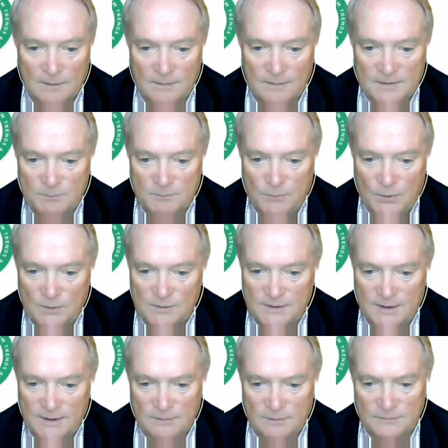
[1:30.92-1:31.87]
This book
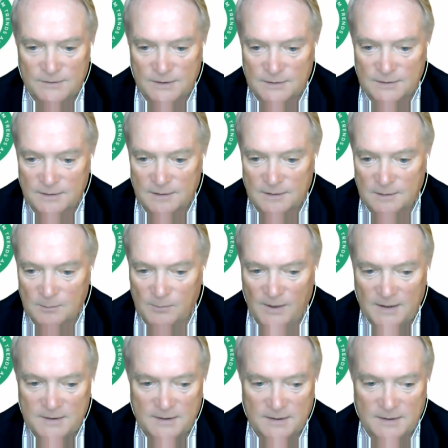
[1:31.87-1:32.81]
delves into the
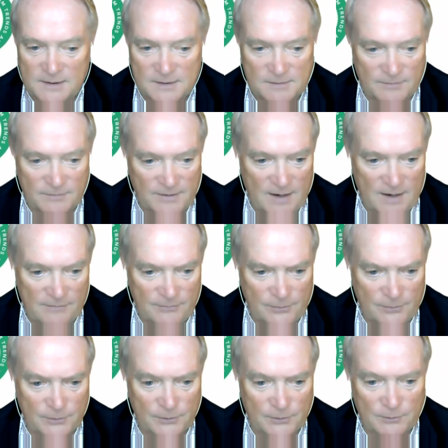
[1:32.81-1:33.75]
complexities of the
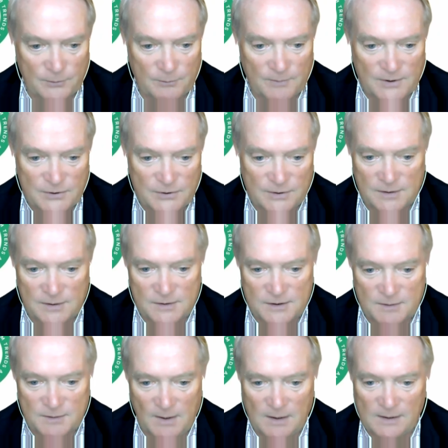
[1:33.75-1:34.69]
African Union mission in
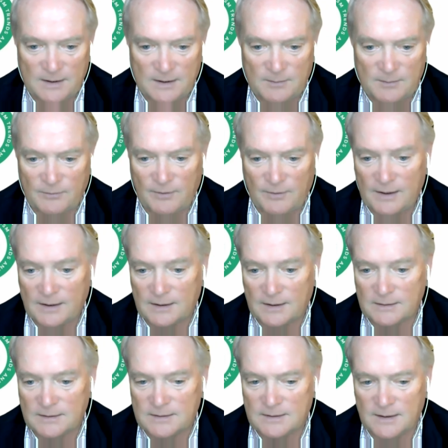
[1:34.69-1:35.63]
Somalia, providing
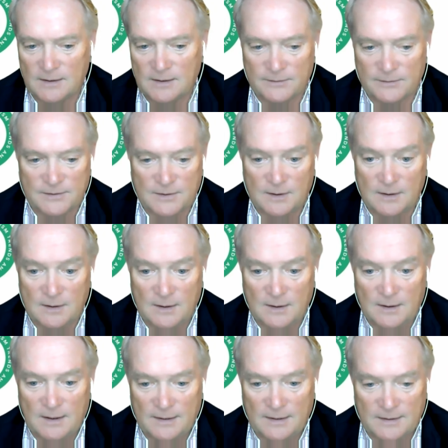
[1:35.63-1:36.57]
a detailed
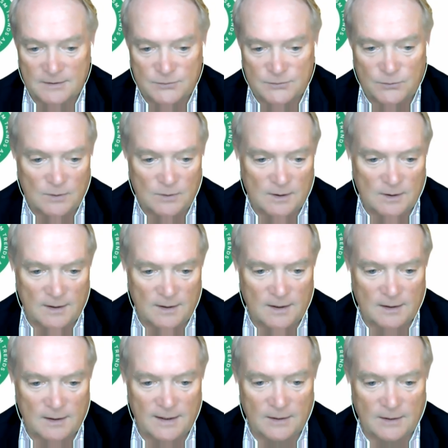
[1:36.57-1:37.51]
and historical
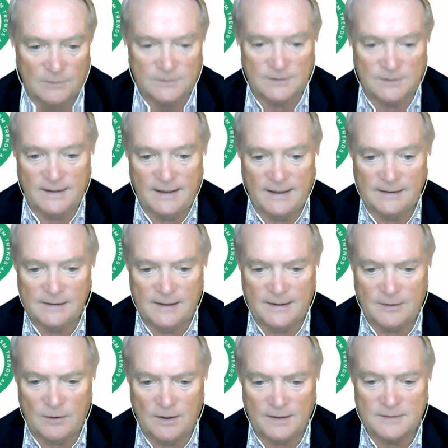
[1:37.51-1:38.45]
account and
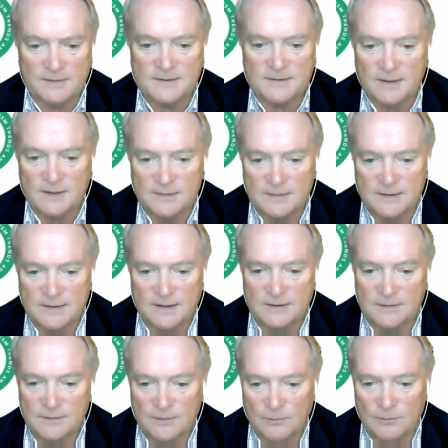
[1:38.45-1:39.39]
analytical insights
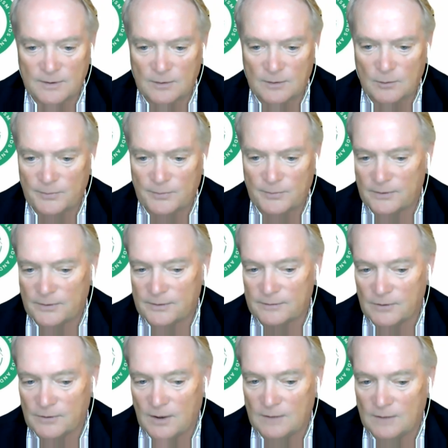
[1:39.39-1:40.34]
into the critical period
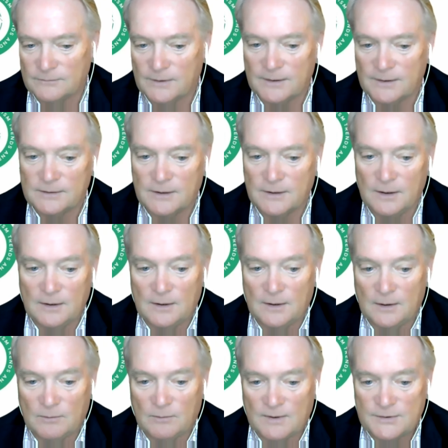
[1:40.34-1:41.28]
of conflict
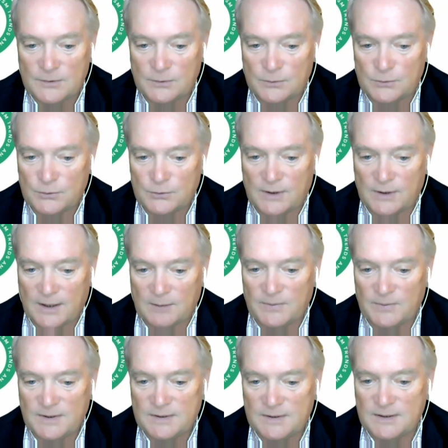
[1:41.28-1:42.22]
resolution
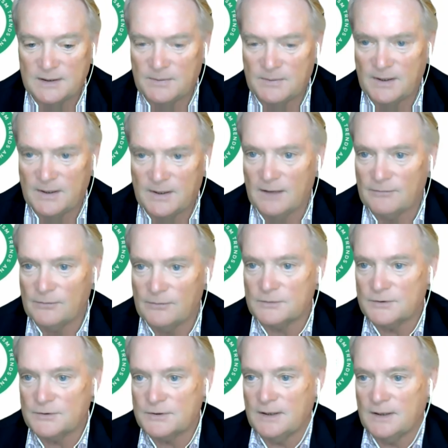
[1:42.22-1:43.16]
and peacekeeping
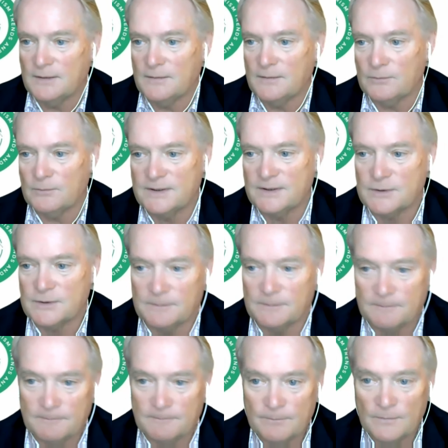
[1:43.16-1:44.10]
efforts in the region.